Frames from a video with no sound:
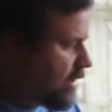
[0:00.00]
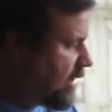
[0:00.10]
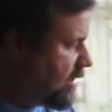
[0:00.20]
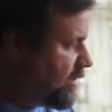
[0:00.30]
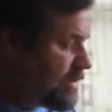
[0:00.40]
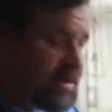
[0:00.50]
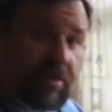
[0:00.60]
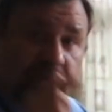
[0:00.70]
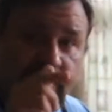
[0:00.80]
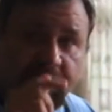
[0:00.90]
and use it
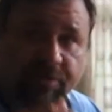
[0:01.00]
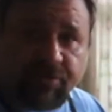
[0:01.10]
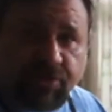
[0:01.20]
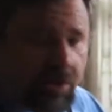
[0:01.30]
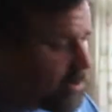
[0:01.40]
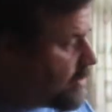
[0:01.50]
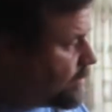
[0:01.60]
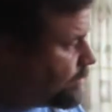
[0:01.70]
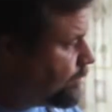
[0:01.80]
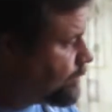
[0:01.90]
in another jar.
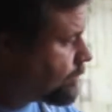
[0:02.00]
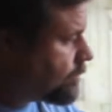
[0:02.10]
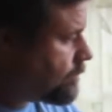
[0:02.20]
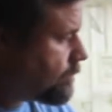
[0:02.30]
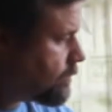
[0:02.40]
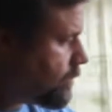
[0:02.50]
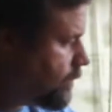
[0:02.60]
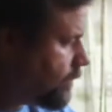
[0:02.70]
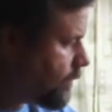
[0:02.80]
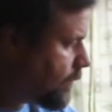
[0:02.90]

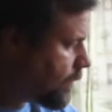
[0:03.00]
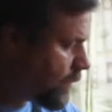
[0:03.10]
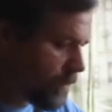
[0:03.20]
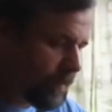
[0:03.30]
And